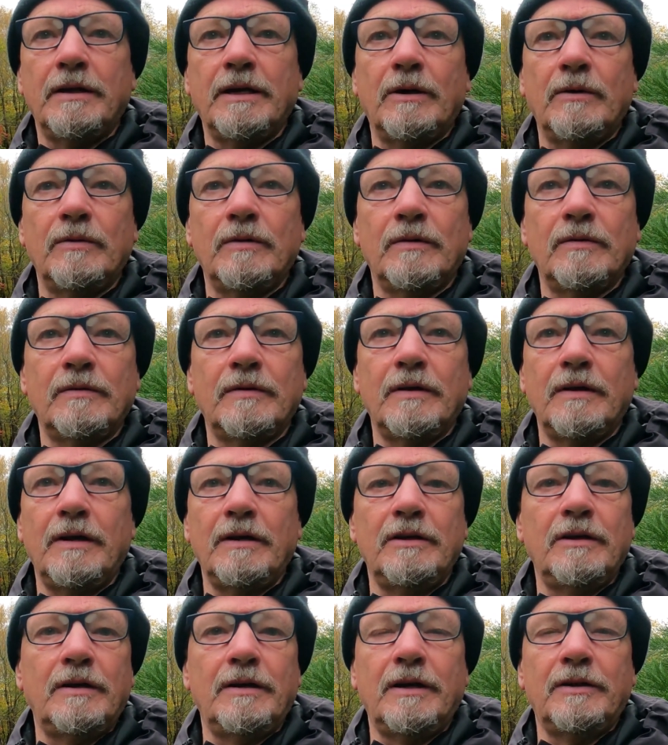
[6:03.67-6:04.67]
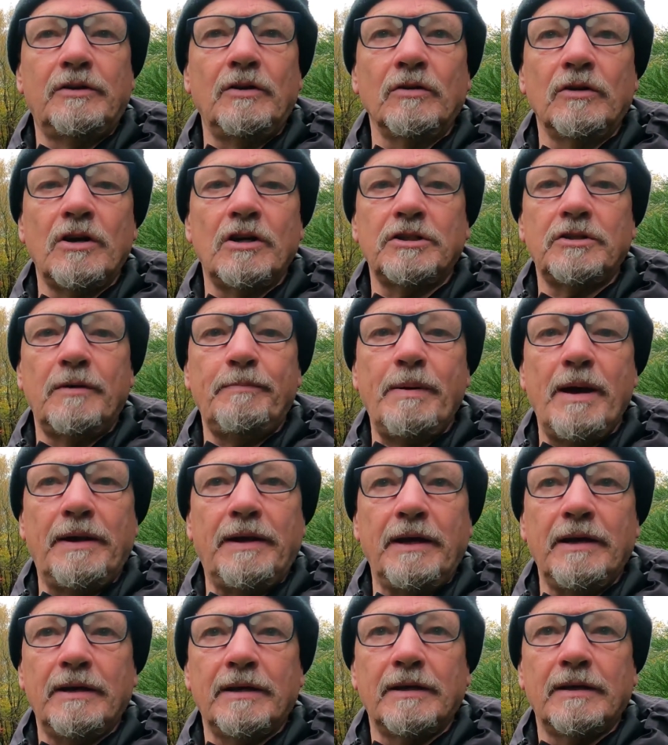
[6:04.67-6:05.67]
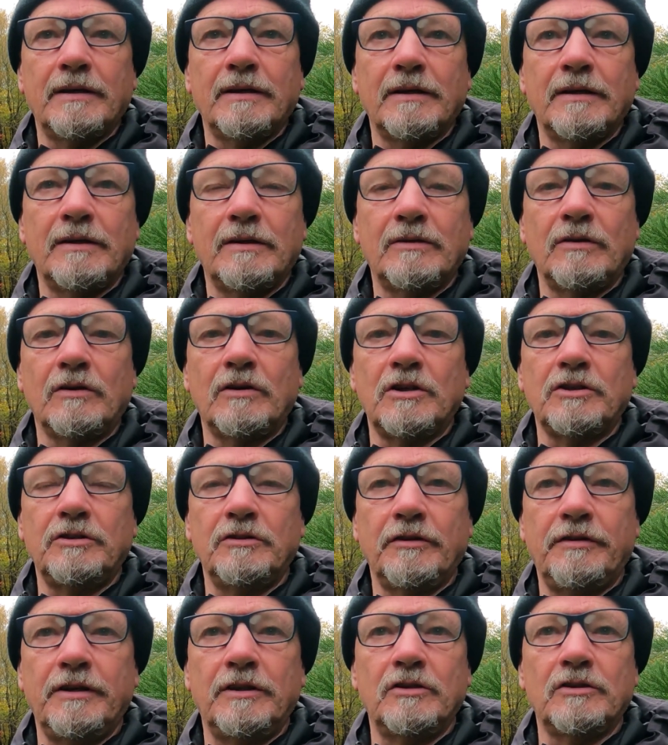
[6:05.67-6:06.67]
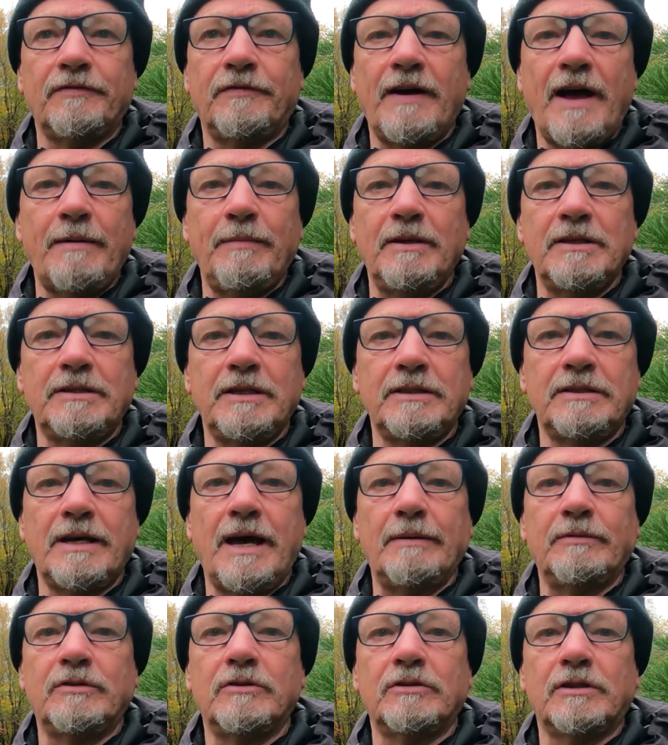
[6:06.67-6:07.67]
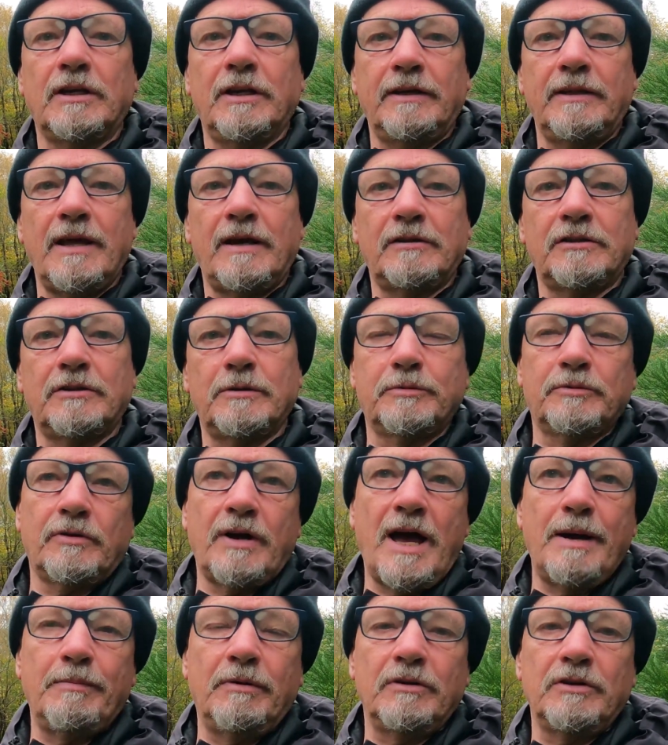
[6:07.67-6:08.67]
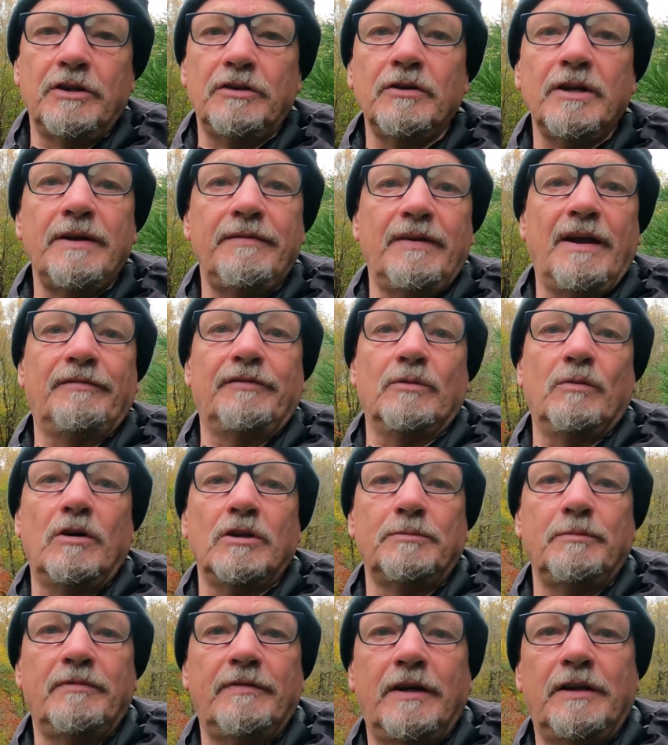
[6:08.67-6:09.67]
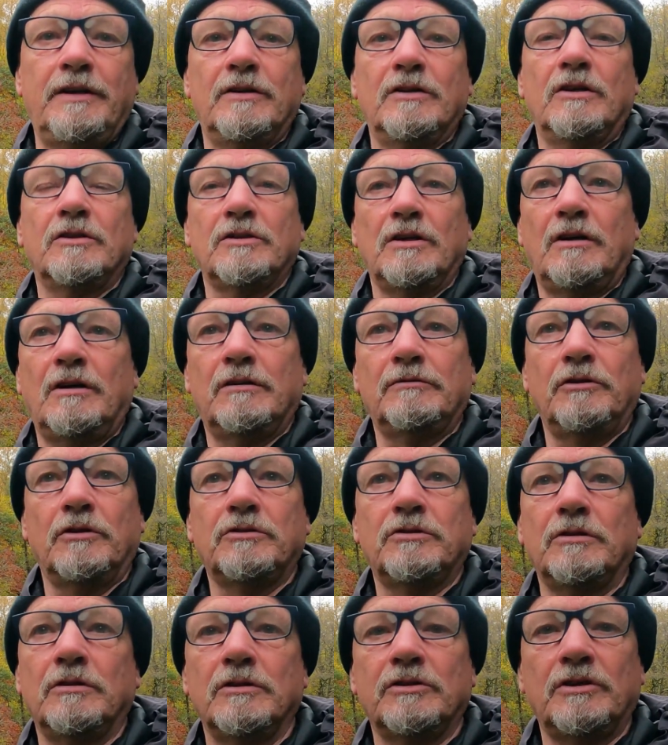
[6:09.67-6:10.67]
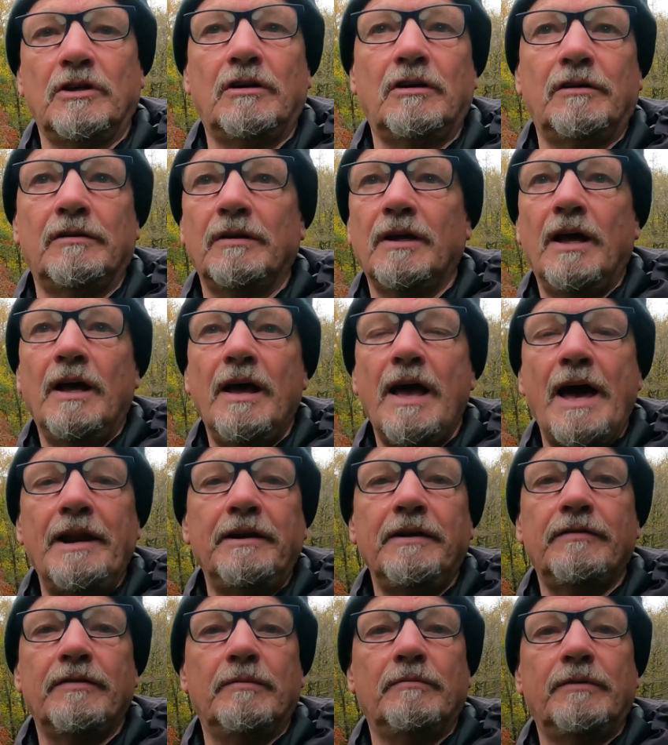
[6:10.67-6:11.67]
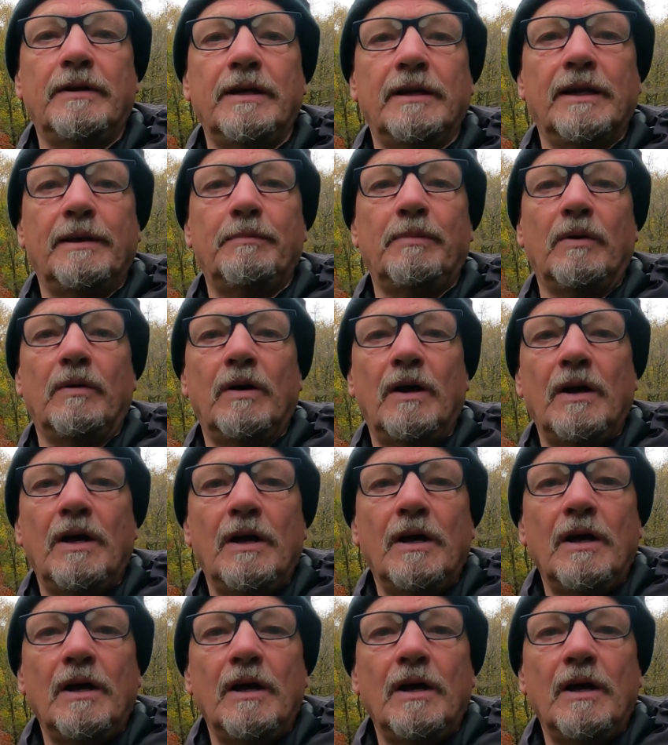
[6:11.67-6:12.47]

Now, it don't cost you a penny, don't cost you nothing, just 5 minutes of your time, just click that subscribe button. You don't even have to watch my videos or Russell's or any of them really, but